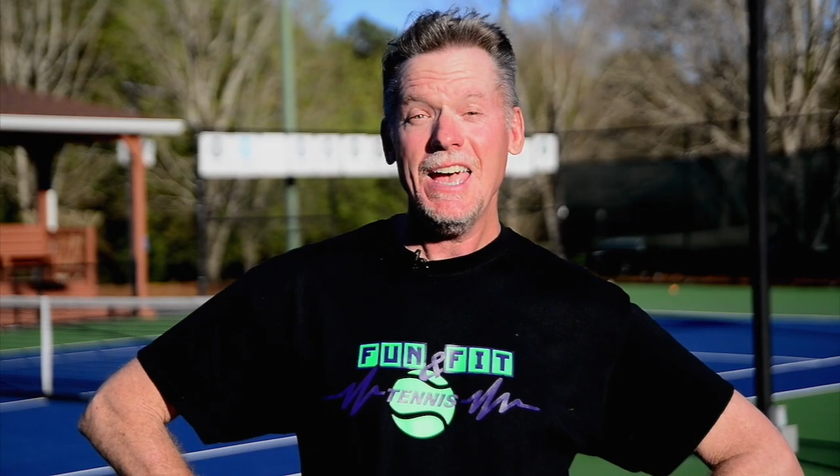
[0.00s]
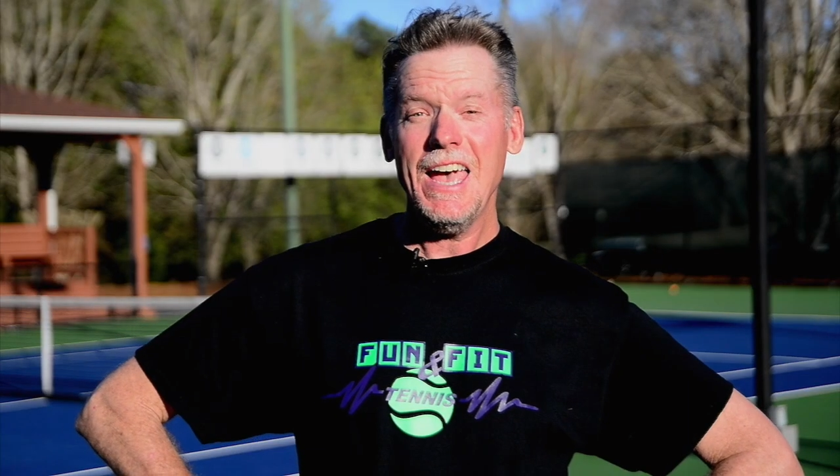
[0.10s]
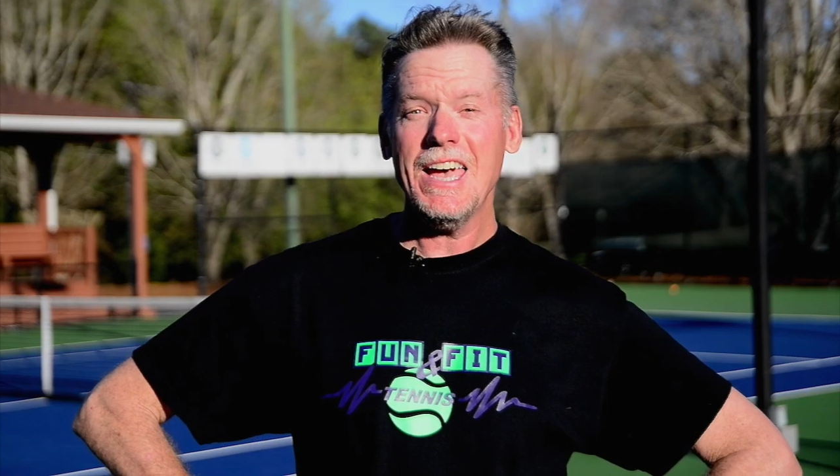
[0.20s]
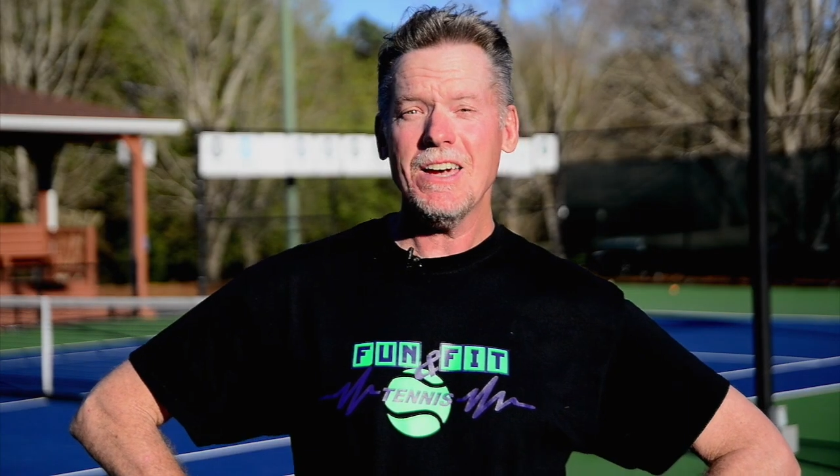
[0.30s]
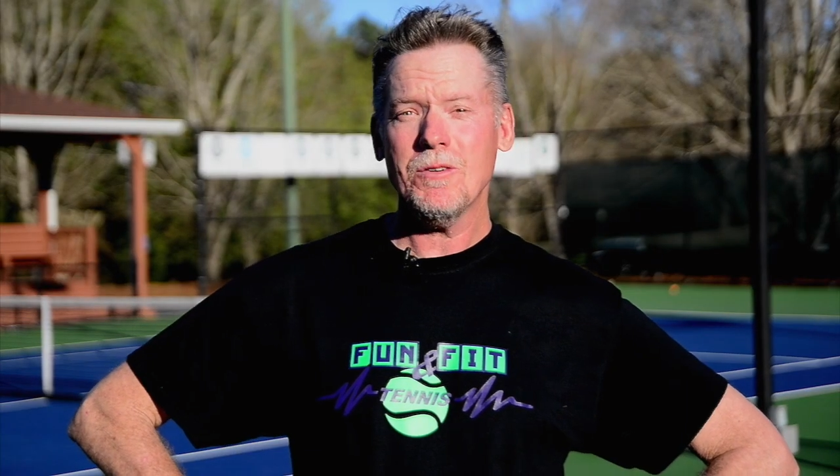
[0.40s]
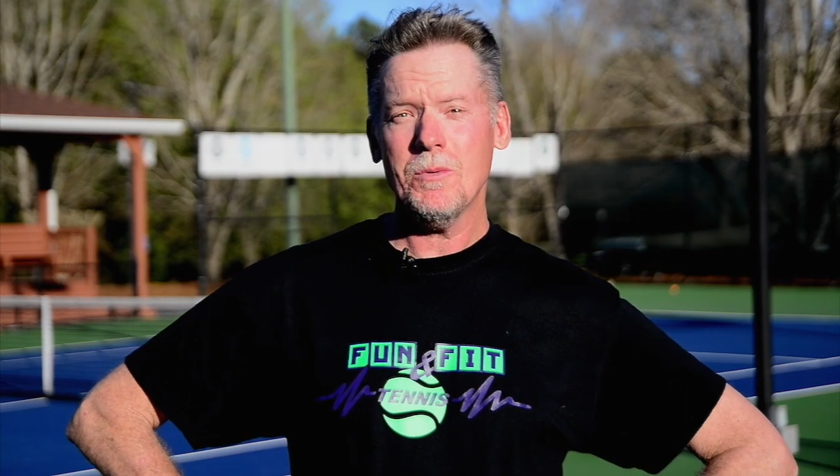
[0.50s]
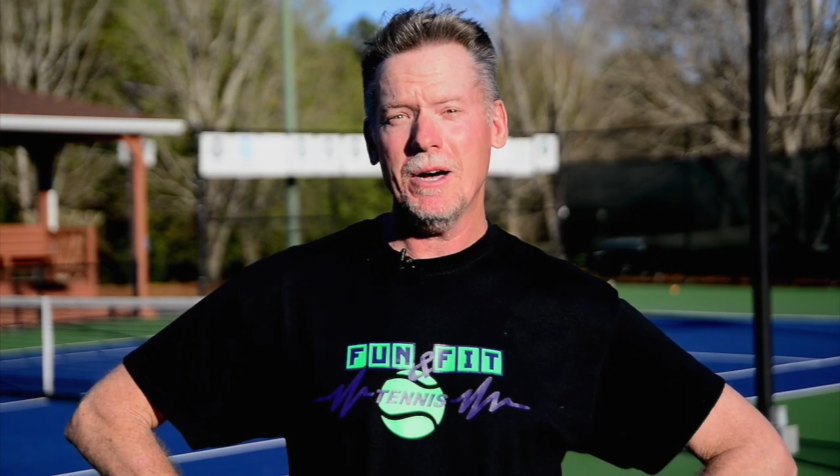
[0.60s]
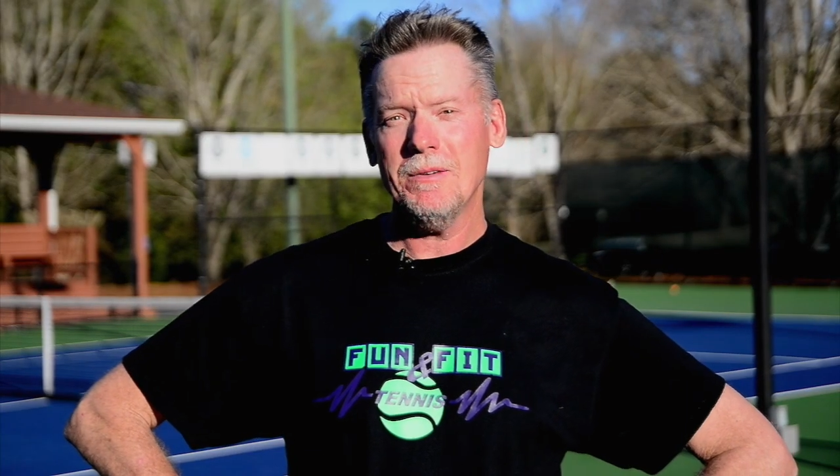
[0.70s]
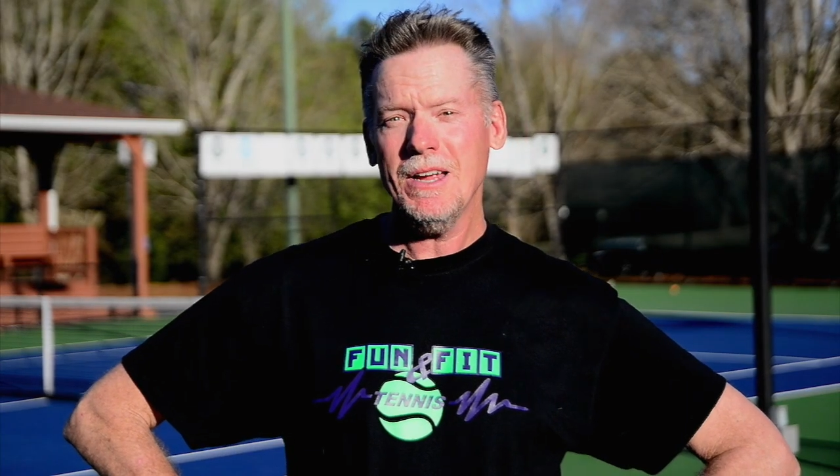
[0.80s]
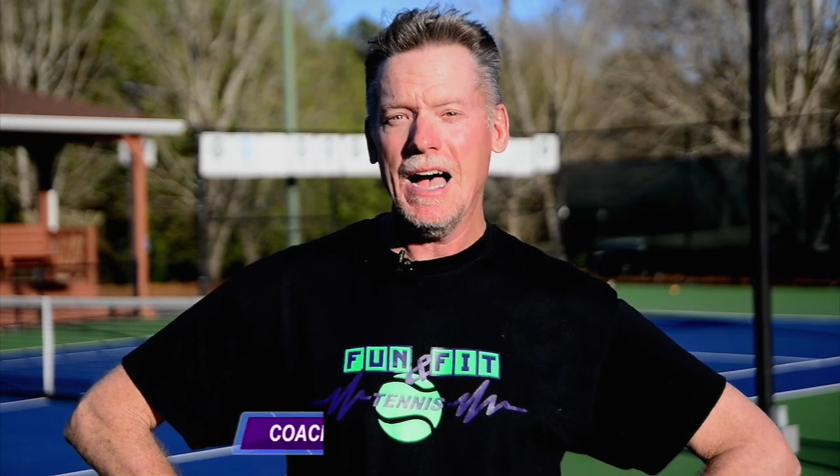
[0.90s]
Hey
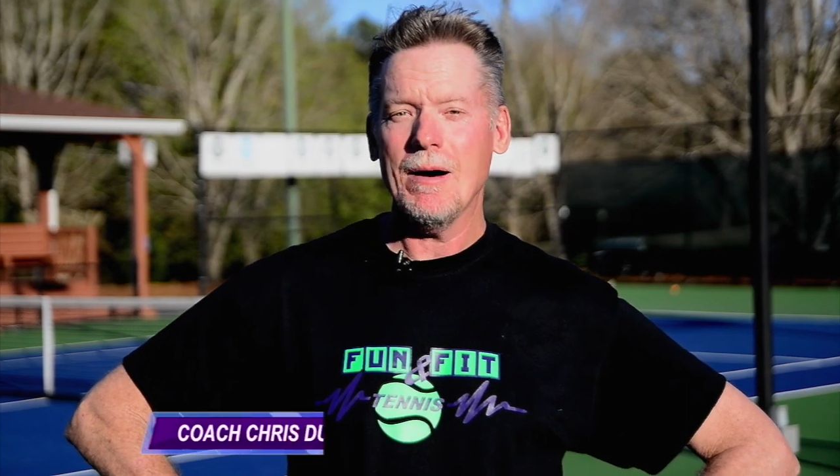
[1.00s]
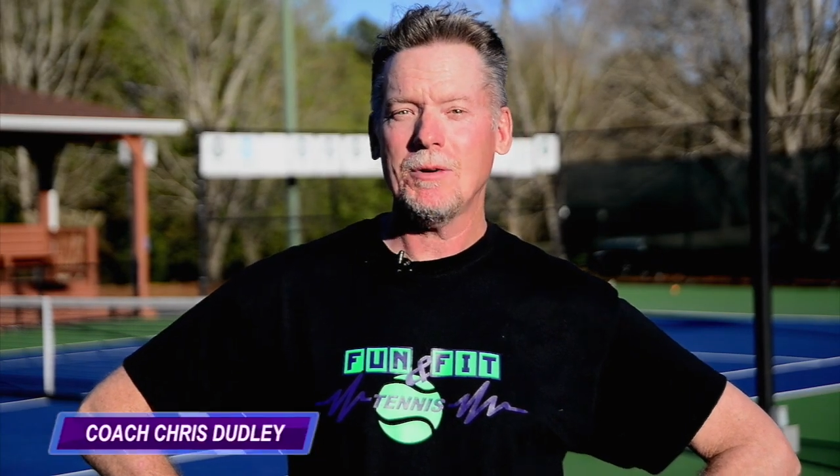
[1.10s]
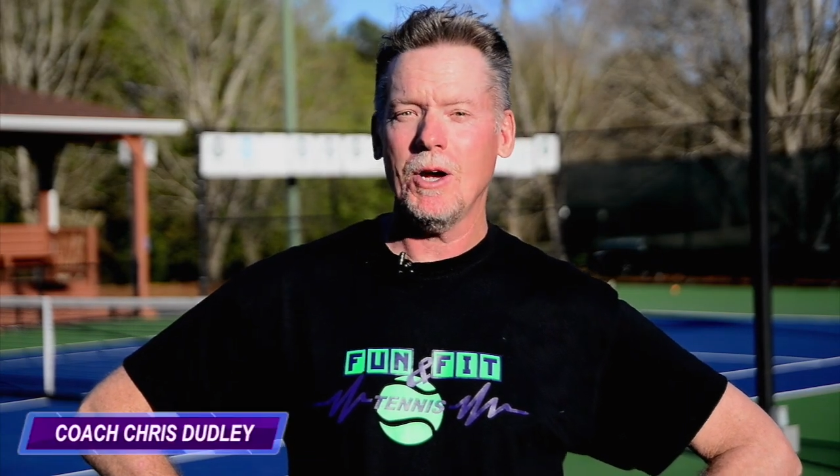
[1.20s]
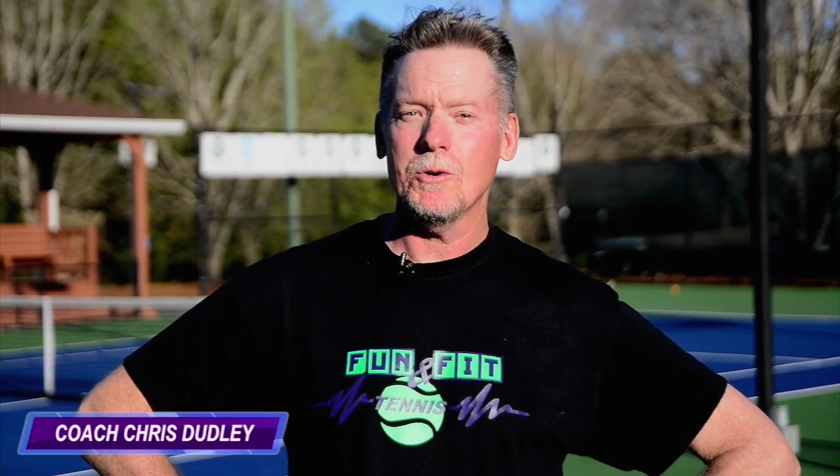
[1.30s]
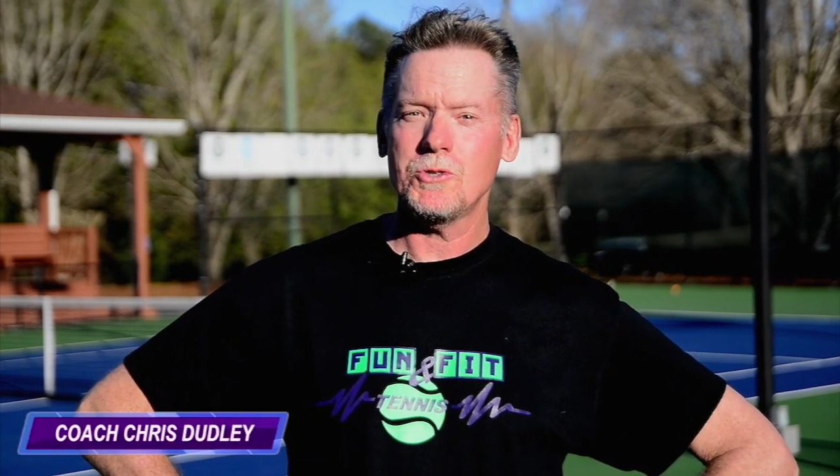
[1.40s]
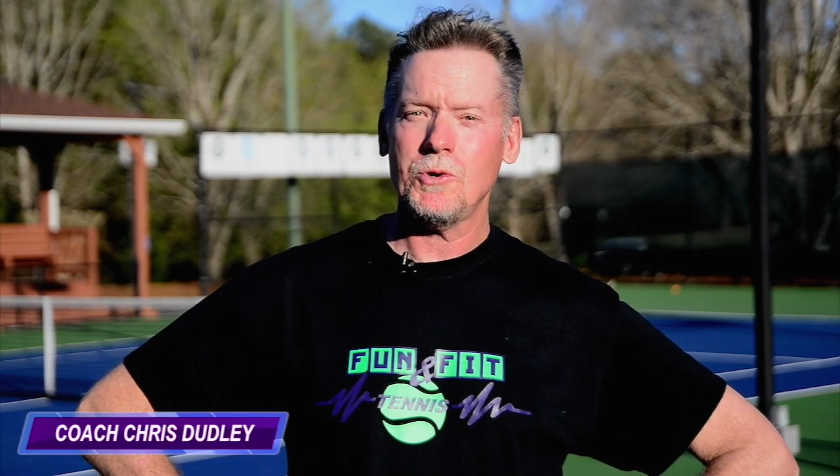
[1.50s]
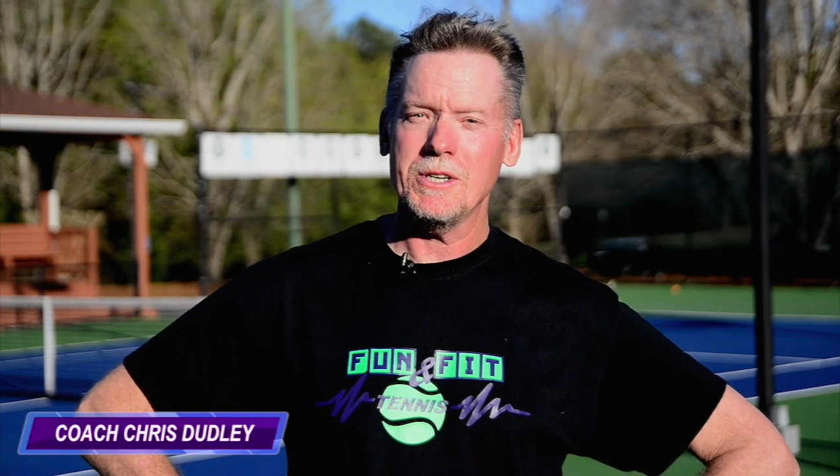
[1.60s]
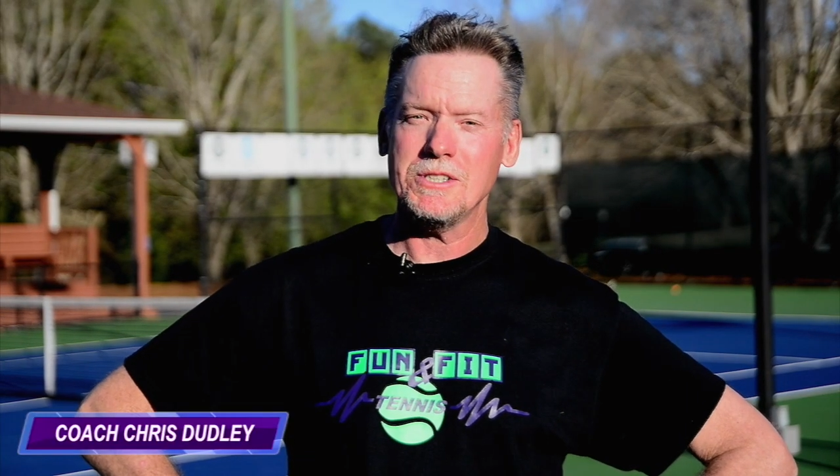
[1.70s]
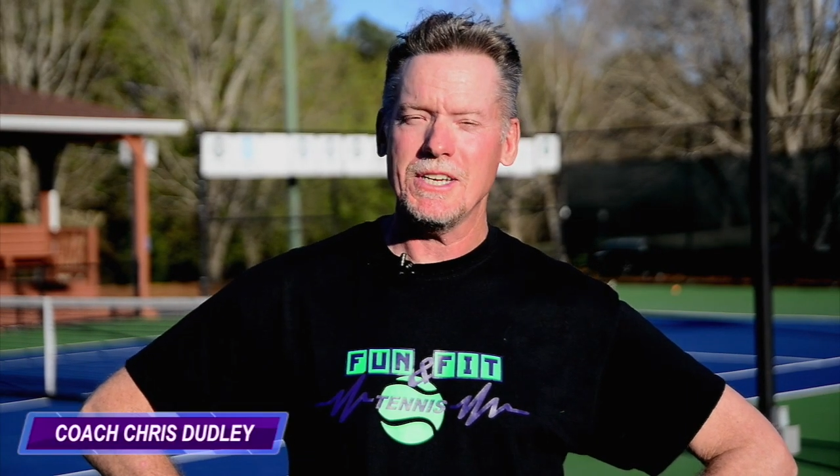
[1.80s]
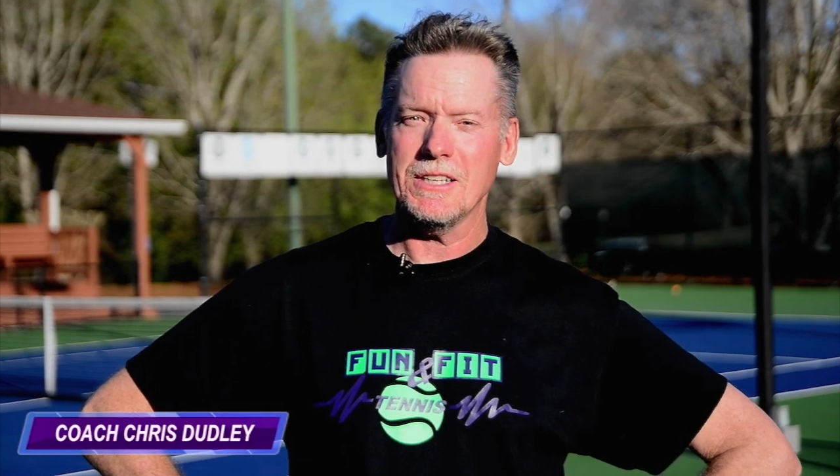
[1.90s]
everyone, I'm Coach
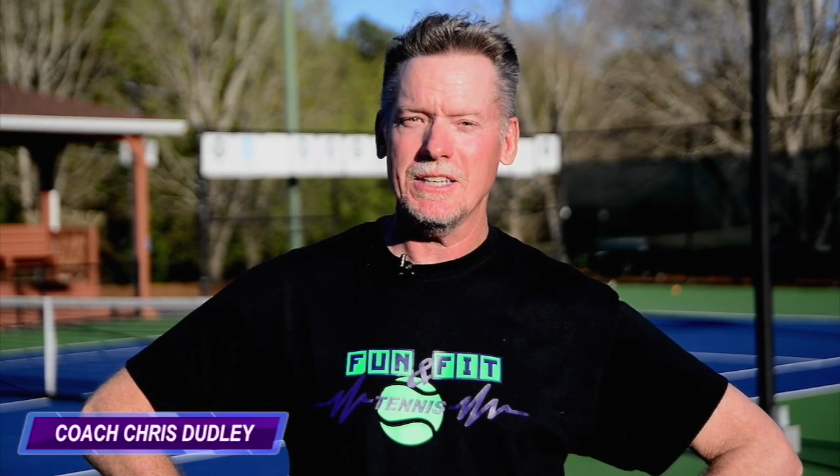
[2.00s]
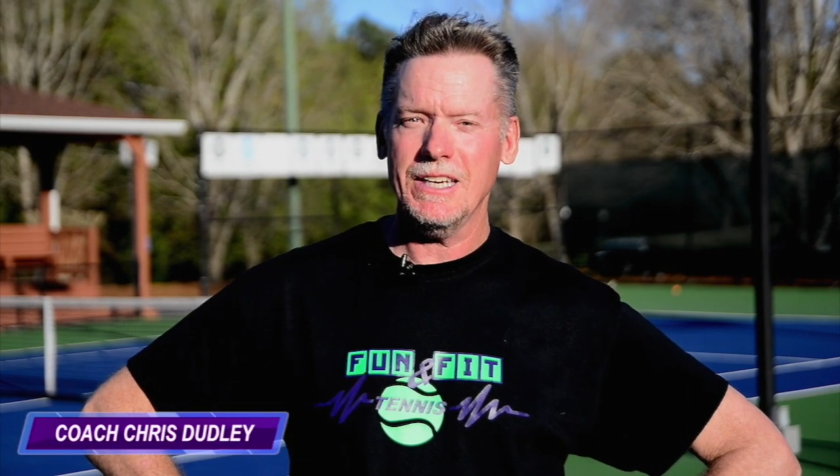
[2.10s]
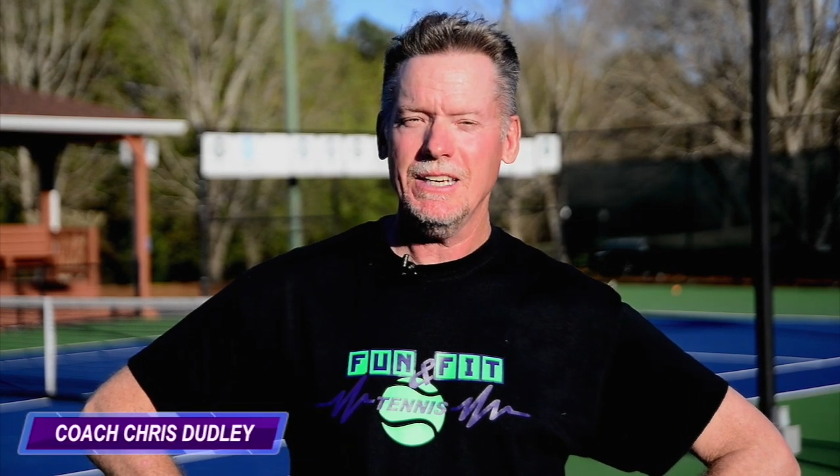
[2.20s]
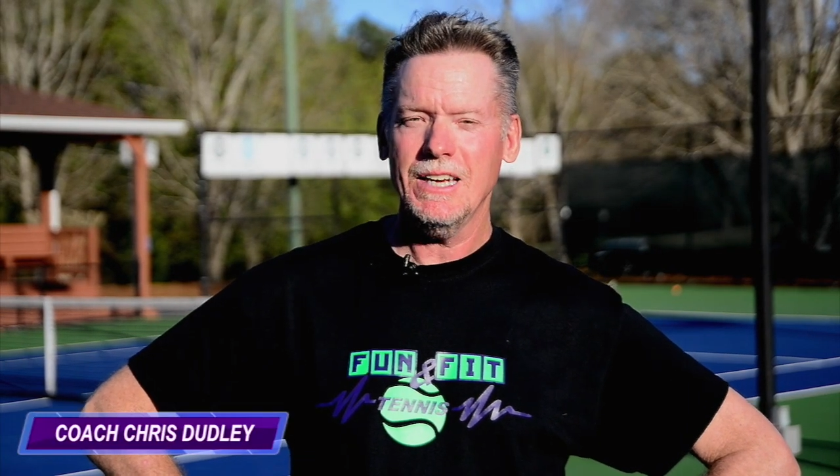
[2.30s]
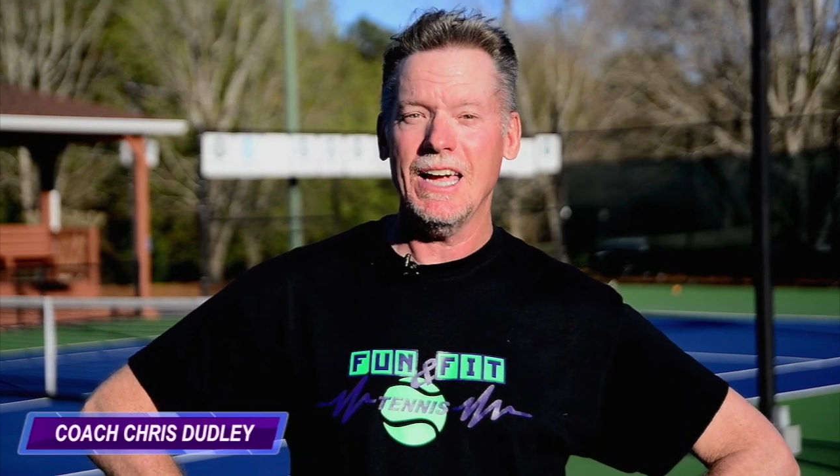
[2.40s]
Chris Dudley,